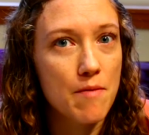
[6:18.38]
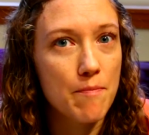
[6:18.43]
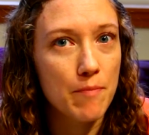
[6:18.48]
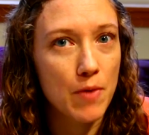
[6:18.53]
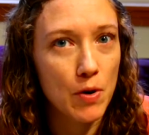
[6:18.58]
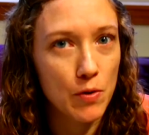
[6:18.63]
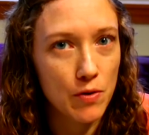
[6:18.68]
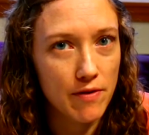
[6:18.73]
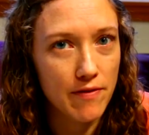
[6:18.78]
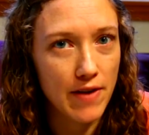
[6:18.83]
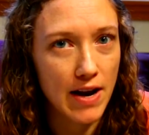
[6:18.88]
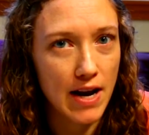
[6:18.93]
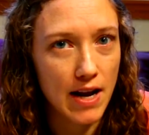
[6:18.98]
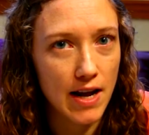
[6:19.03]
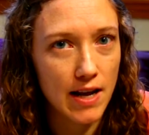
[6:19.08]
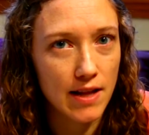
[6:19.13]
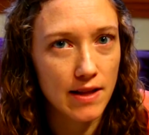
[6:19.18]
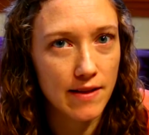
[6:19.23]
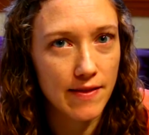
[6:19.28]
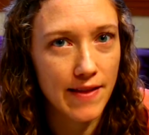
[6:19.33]

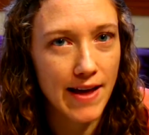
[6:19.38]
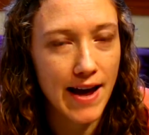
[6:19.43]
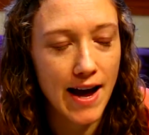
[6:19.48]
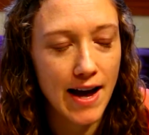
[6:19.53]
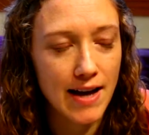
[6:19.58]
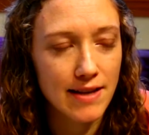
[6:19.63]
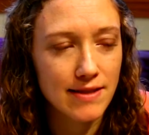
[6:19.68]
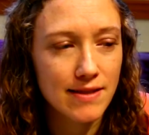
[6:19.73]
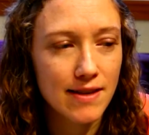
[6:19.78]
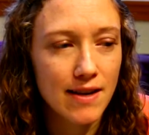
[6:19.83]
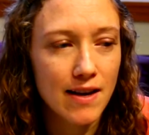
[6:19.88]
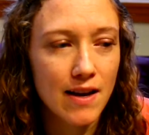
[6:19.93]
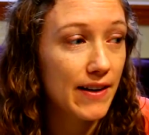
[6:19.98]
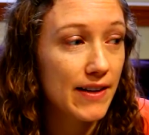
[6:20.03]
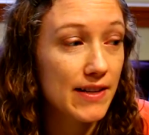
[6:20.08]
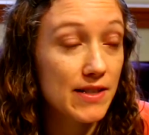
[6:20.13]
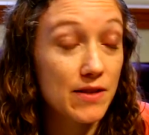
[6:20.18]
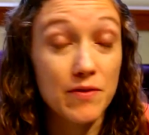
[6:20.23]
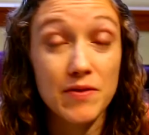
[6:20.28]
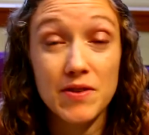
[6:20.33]
motivating than that.
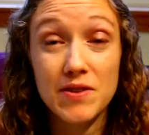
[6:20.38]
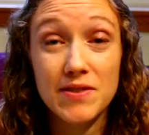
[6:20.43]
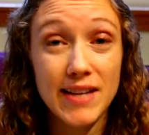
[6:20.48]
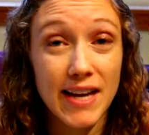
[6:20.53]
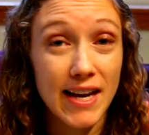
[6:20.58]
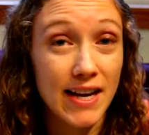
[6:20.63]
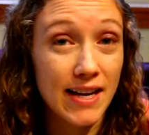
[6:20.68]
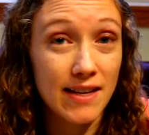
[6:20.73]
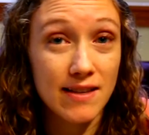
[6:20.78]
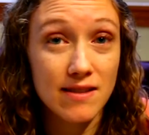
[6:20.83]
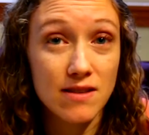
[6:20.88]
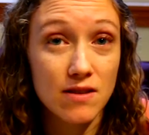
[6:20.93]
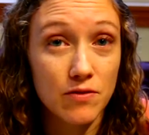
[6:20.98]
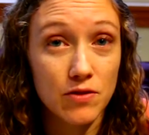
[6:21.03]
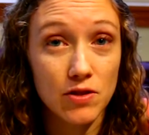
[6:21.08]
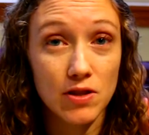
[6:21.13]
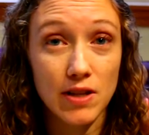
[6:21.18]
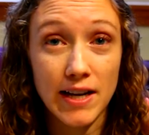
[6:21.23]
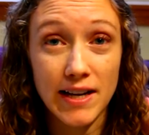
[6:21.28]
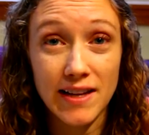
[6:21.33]
So if there's any
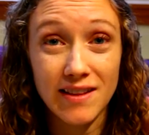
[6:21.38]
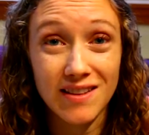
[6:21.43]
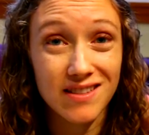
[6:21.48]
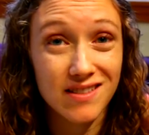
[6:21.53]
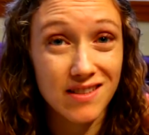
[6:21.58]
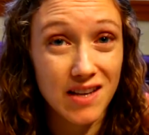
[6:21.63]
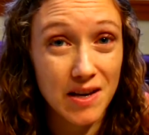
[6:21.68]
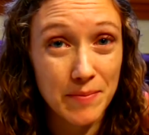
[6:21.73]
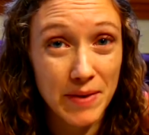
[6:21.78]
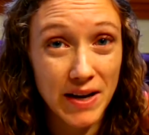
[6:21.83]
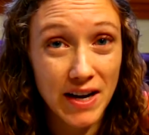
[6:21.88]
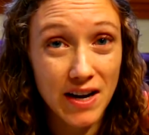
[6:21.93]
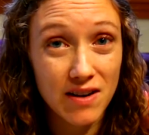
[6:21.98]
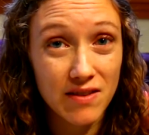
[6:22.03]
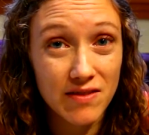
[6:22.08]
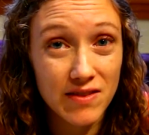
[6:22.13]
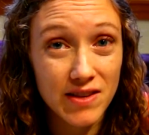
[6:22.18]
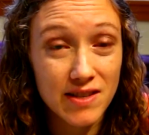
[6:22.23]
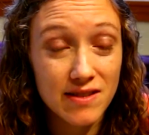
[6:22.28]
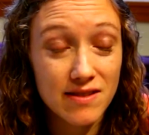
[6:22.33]
silver lining that's coming out
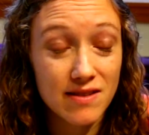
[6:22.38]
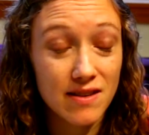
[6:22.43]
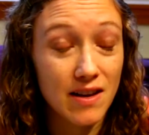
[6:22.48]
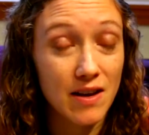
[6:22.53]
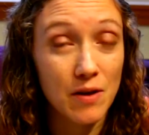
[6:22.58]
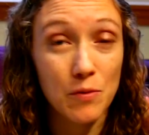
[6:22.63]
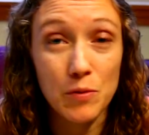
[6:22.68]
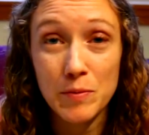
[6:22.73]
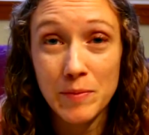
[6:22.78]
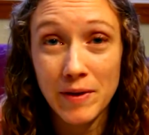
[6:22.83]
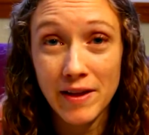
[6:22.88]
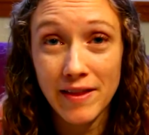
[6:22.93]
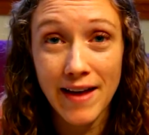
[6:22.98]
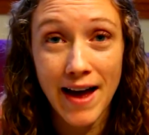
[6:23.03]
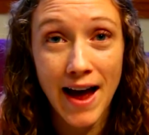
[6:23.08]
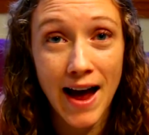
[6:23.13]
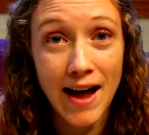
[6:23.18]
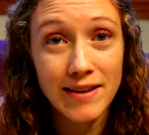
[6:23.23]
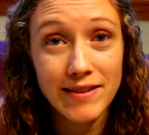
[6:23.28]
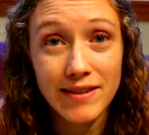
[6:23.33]
of this, it would be
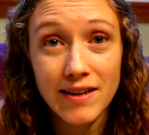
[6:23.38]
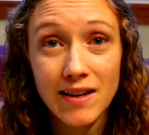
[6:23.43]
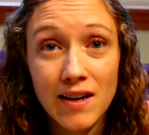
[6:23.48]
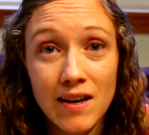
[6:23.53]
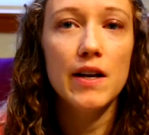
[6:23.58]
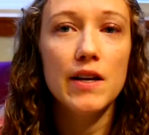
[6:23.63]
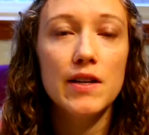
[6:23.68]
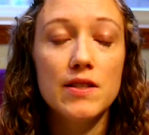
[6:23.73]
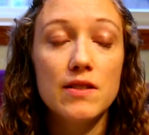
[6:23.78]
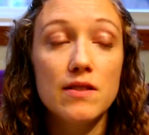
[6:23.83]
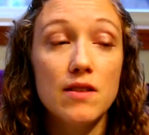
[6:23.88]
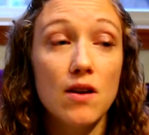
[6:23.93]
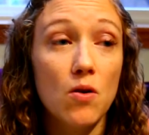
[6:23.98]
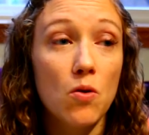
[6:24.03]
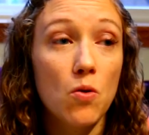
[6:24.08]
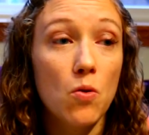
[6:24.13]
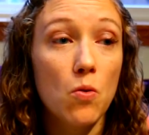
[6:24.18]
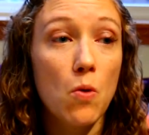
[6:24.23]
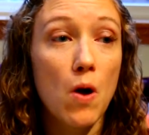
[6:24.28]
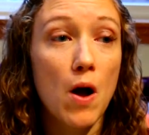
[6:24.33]
that.
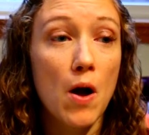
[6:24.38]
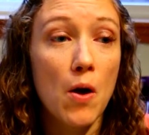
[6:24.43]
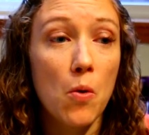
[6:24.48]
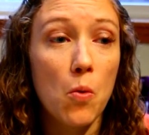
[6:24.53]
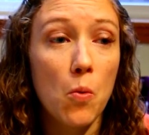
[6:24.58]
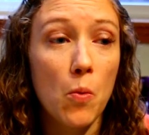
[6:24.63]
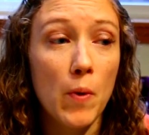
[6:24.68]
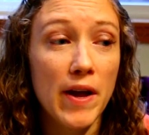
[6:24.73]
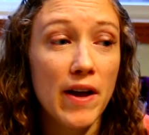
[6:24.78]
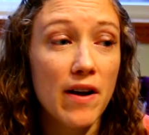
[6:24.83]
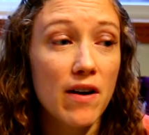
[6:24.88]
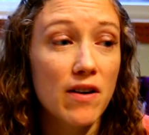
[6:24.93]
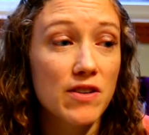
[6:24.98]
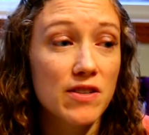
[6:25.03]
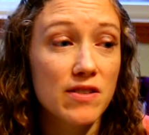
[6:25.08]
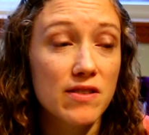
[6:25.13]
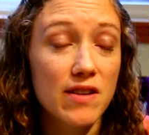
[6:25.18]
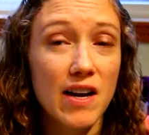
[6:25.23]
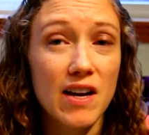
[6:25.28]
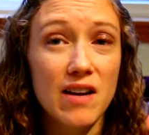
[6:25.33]
So we are
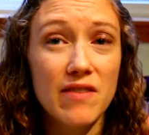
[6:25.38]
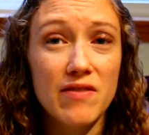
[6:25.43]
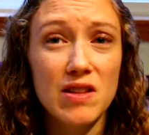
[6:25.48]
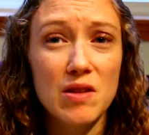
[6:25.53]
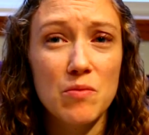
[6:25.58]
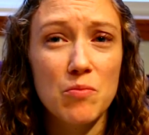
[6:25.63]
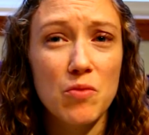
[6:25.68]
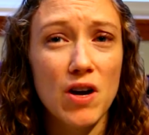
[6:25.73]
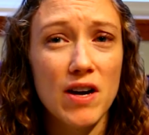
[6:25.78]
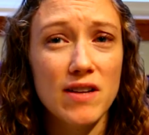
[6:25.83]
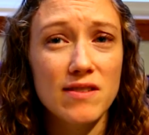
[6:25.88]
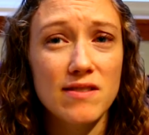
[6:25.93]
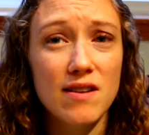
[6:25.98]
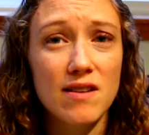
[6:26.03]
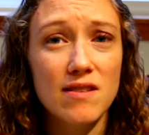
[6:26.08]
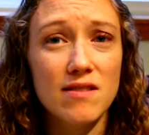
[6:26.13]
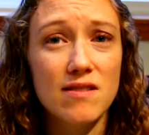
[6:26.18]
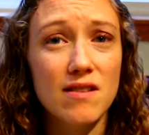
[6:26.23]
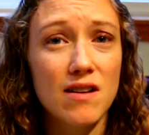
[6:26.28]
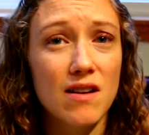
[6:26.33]
just kind of in the
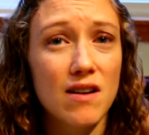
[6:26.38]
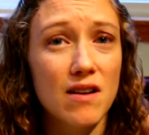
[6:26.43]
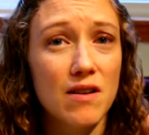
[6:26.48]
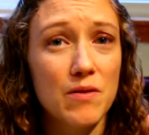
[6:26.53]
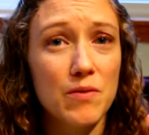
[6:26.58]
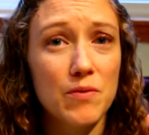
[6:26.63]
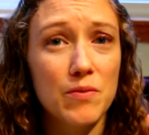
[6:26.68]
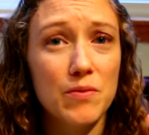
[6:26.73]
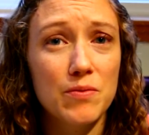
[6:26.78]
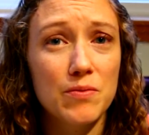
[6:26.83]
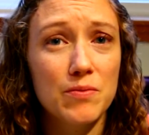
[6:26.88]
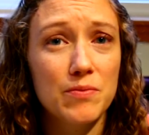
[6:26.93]
process of